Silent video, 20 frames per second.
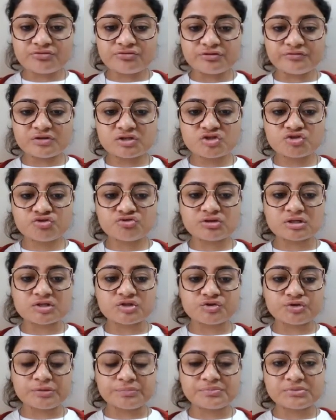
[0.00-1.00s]
reverse
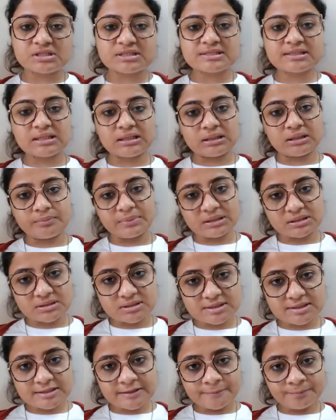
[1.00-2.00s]
transcriptase
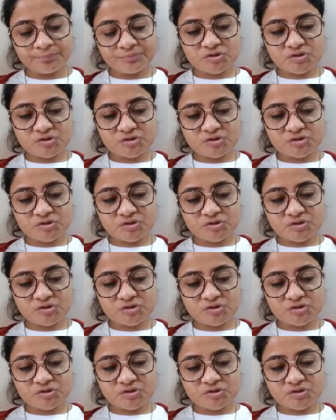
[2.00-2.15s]
inhibitors.